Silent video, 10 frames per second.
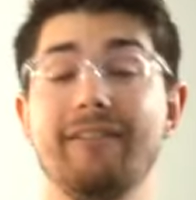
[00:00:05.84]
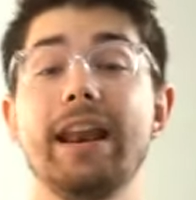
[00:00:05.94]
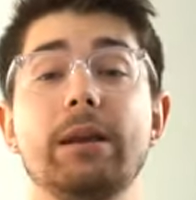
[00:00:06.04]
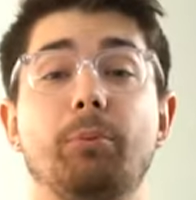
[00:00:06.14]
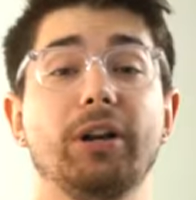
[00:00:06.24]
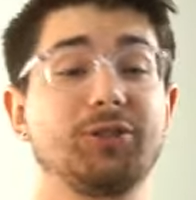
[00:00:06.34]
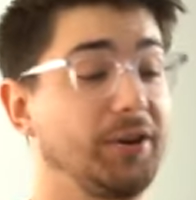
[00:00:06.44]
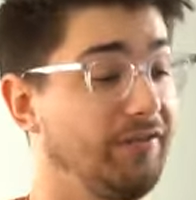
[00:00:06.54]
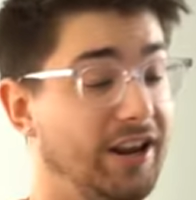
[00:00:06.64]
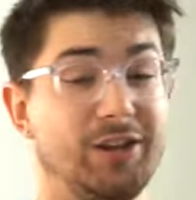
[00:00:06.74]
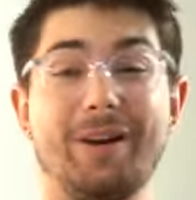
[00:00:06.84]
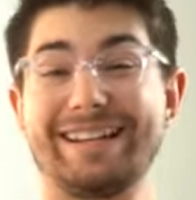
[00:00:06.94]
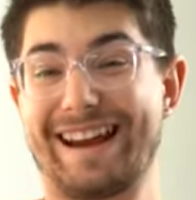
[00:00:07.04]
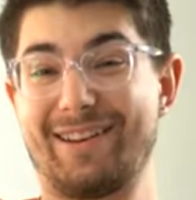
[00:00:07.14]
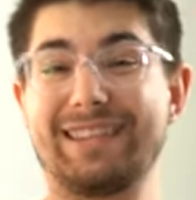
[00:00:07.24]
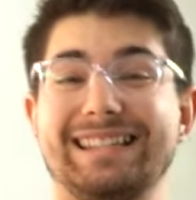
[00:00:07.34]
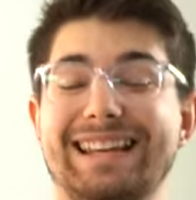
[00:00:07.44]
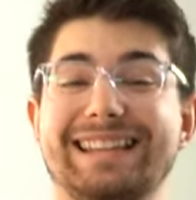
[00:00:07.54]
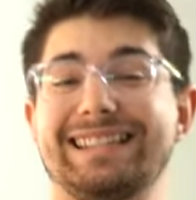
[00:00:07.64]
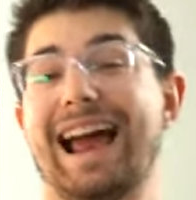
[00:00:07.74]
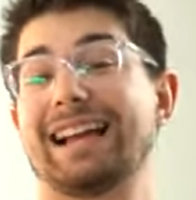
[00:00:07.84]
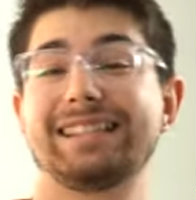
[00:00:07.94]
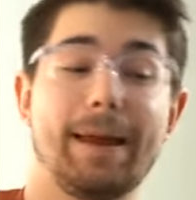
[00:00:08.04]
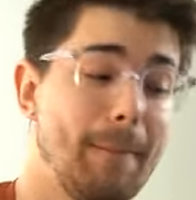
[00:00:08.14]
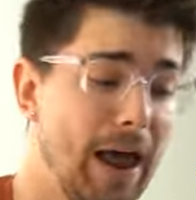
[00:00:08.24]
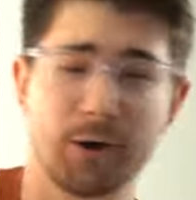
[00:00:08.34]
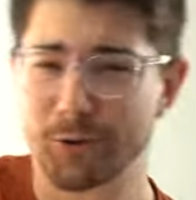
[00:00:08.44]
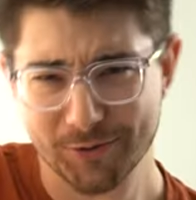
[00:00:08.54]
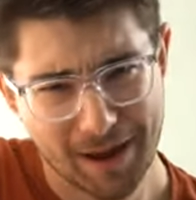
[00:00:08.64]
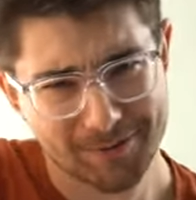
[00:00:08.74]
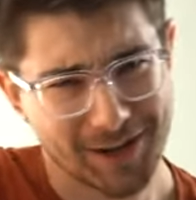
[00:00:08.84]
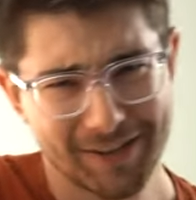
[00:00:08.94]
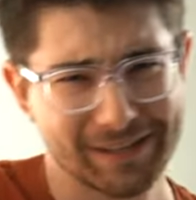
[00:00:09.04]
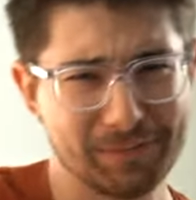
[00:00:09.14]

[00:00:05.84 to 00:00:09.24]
If at any point during the video you want to check out this exact same monitor, there's Amazon links